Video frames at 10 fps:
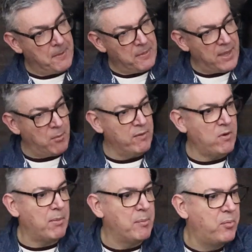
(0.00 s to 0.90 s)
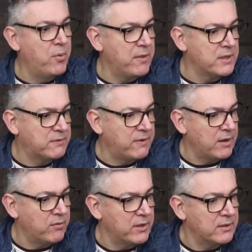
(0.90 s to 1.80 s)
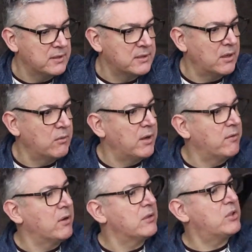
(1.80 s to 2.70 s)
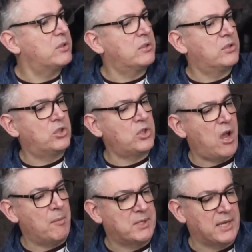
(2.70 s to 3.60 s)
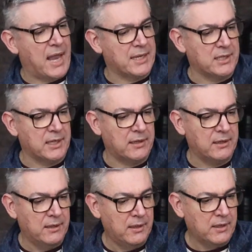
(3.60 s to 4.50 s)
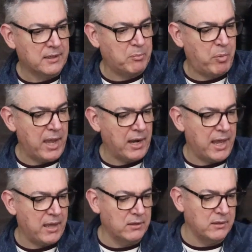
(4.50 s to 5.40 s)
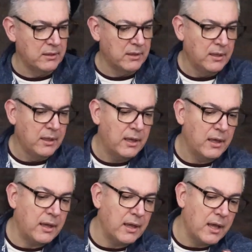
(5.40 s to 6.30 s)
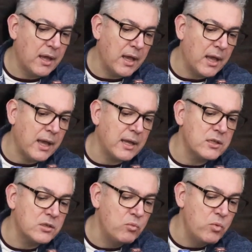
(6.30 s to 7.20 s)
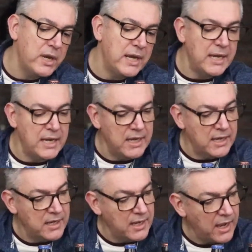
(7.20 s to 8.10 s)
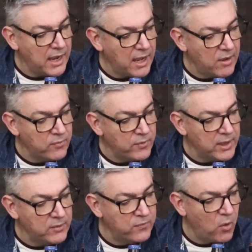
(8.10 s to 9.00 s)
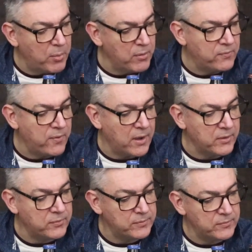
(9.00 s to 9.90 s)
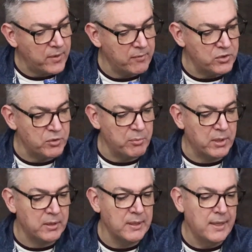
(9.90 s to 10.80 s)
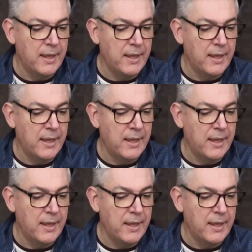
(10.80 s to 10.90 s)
Then we've got my brother's favourite. So I've got Sharp's Atlantic. It's a pale ale. And we have a 4.5, 500ml.